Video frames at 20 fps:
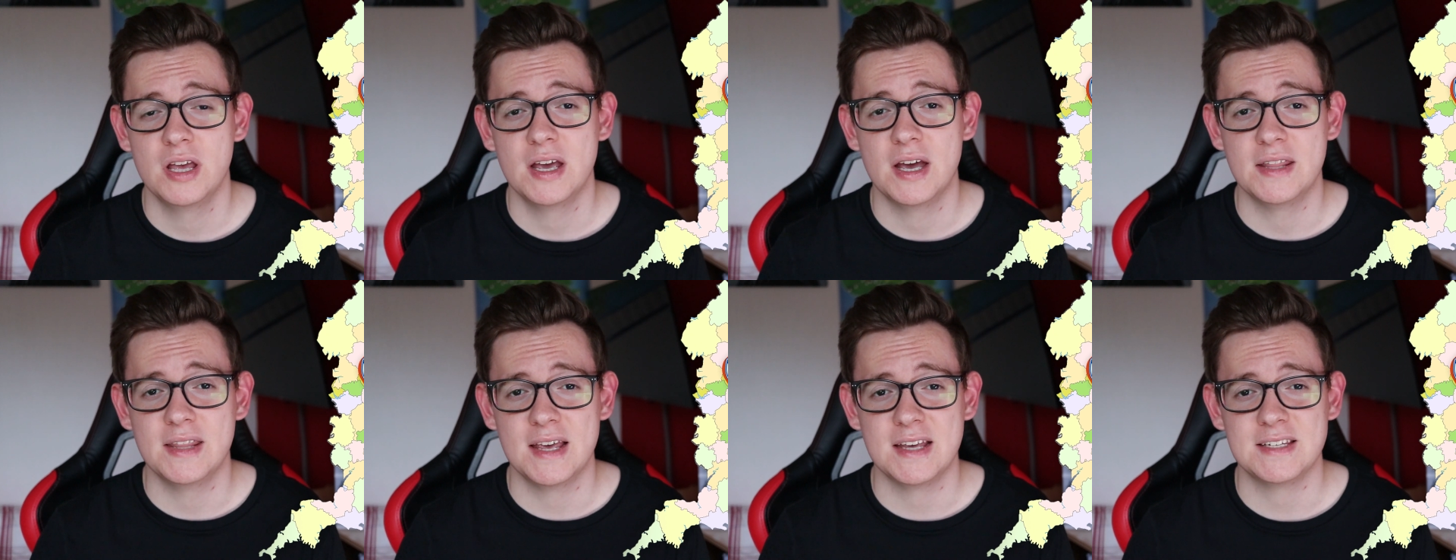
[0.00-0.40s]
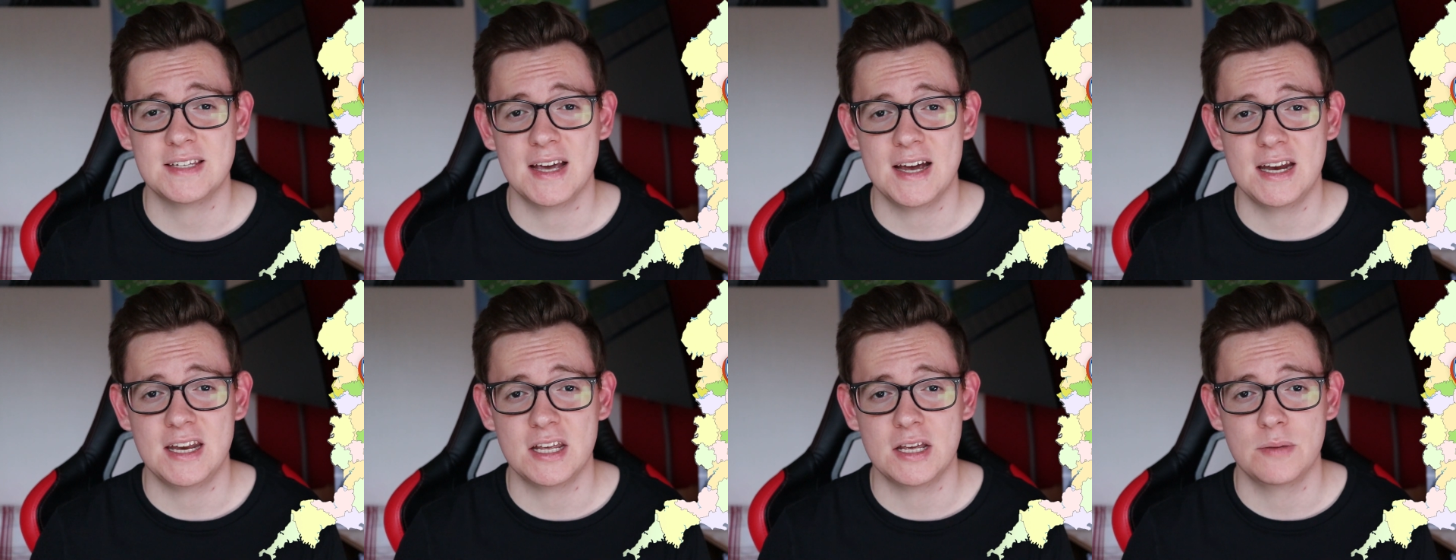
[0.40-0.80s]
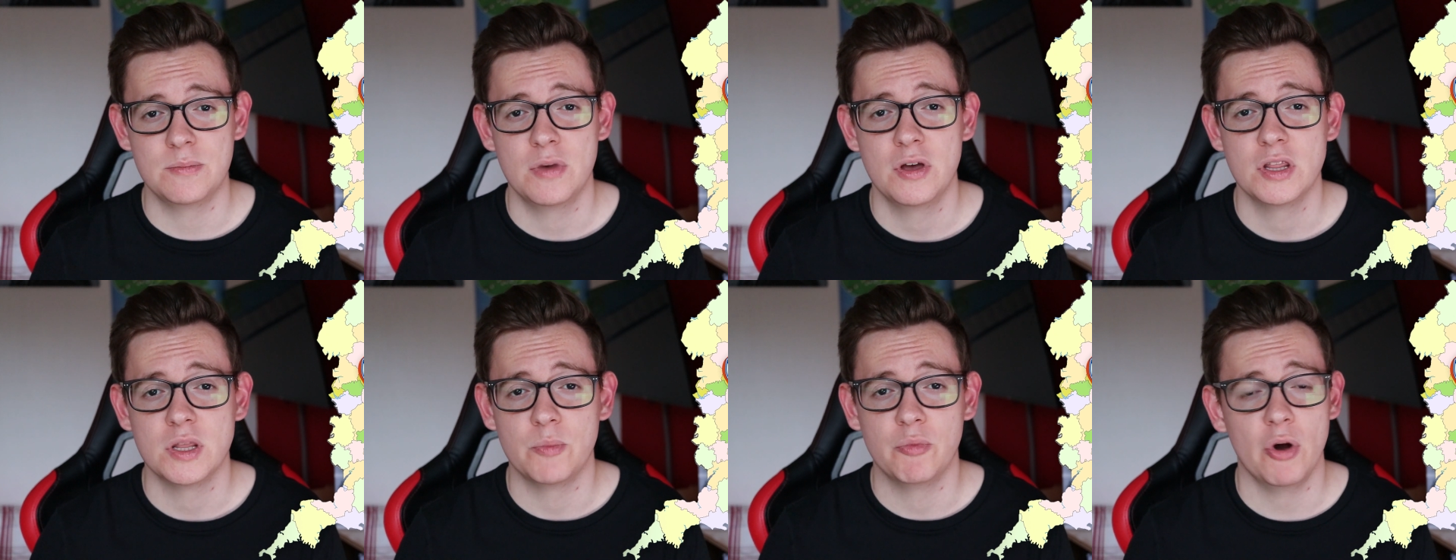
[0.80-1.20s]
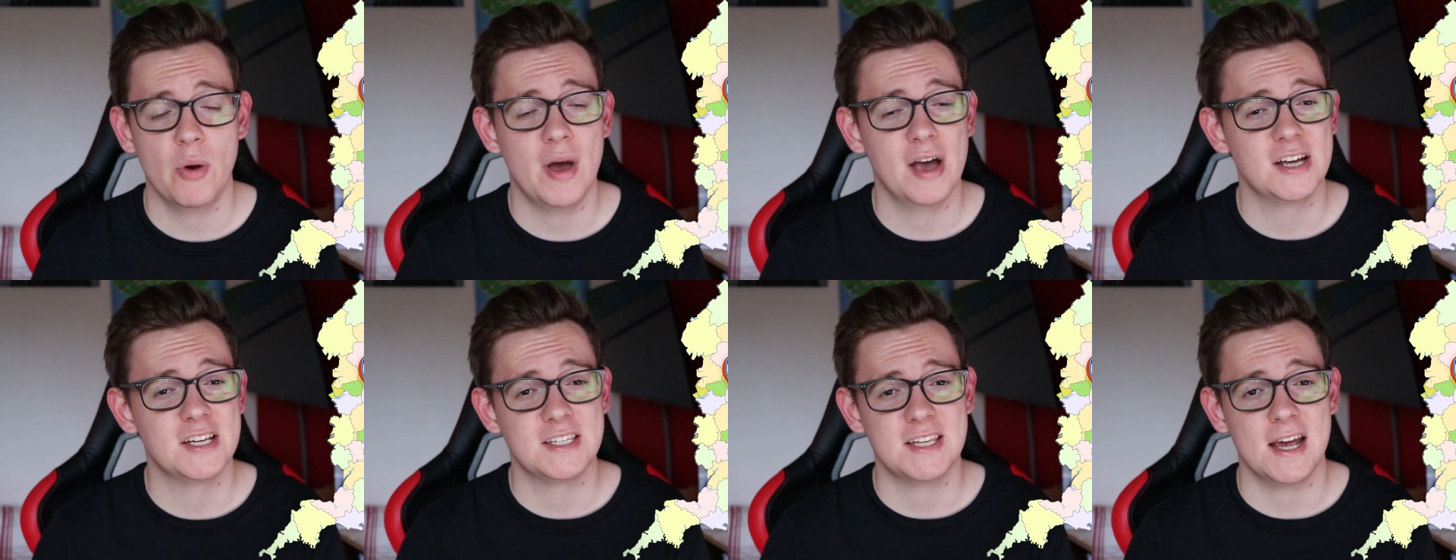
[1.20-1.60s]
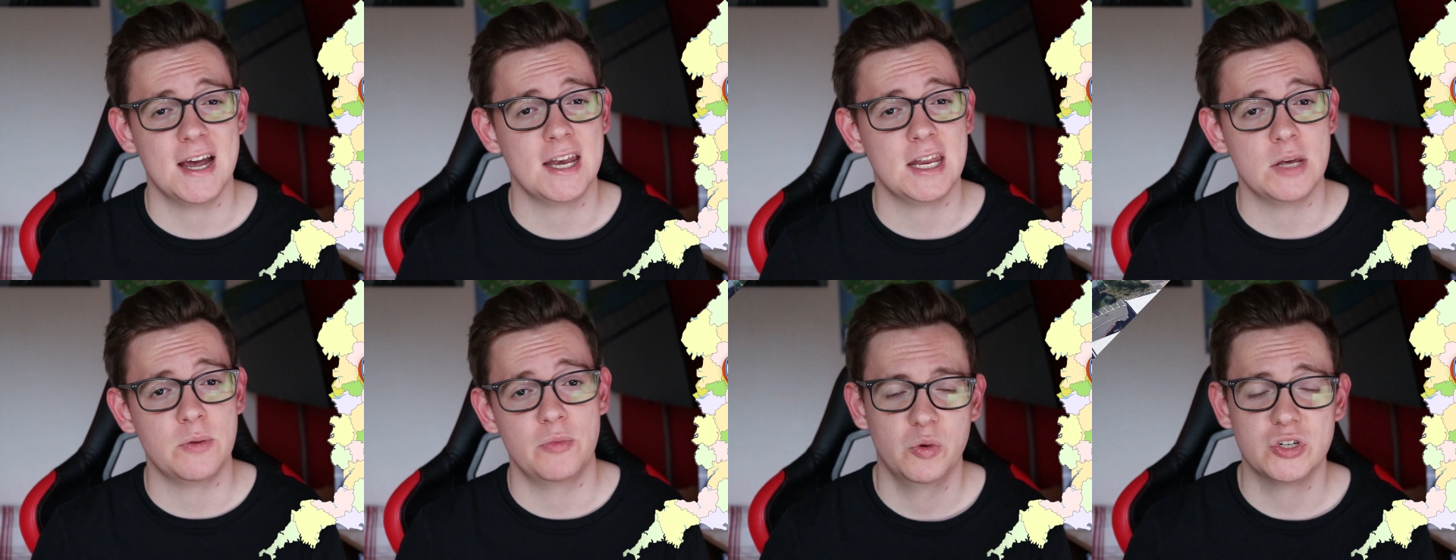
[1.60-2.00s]
and their stadium, the Proact
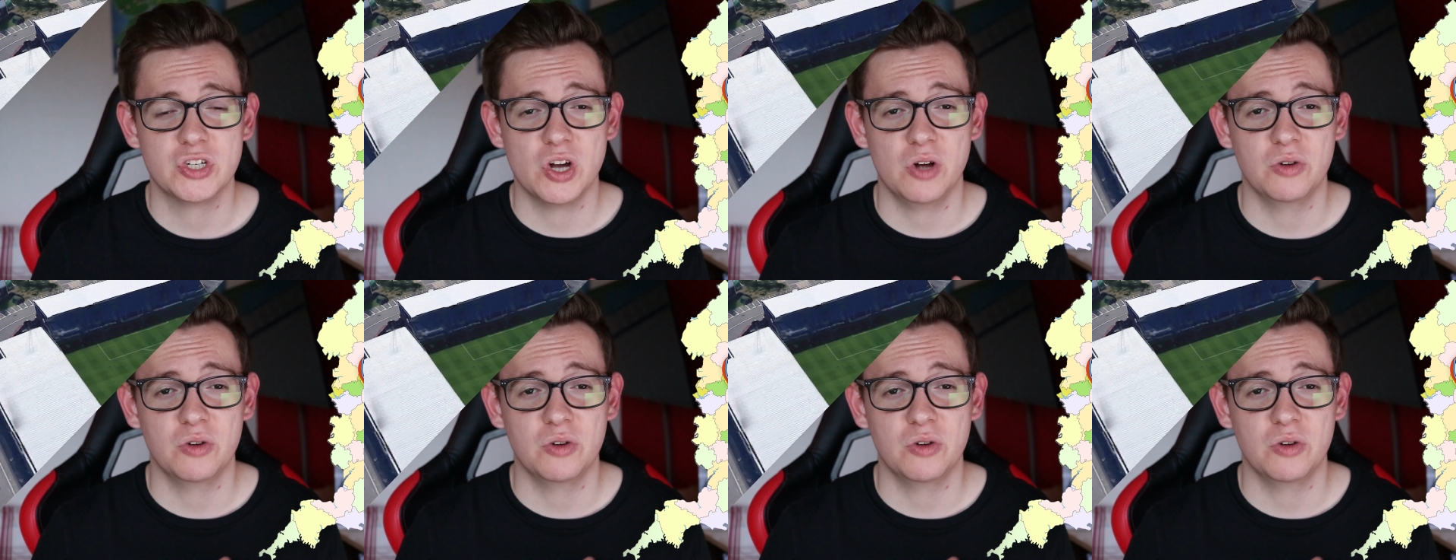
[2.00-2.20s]
Stadium, which